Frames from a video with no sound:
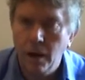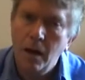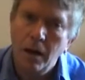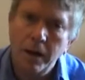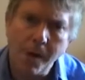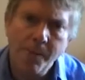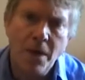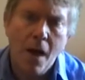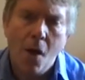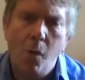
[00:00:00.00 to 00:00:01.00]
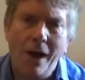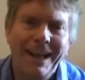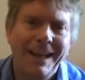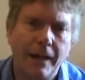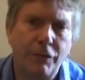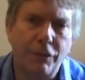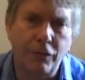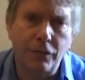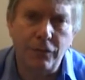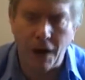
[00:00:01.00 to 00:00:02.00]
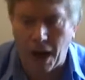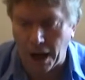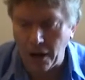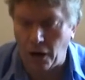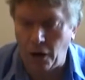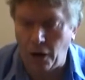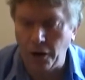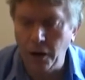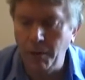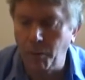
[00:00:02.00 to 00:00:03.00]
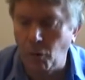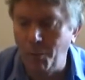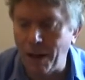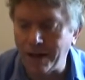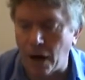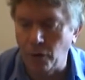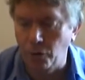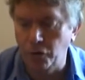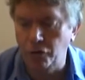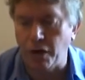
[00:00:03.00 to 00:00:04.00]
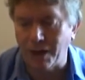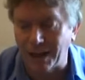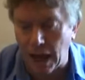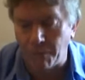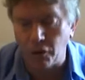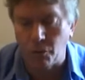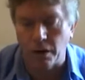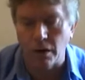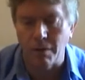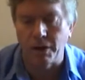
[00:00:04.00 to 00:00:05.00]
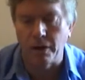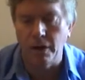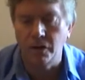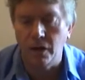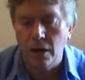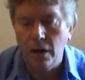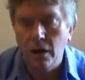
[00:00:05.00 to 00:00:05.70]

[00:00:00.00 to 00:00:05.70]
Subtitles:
Now, when he let fly on a bow-bent arrow string to capture one of the birds,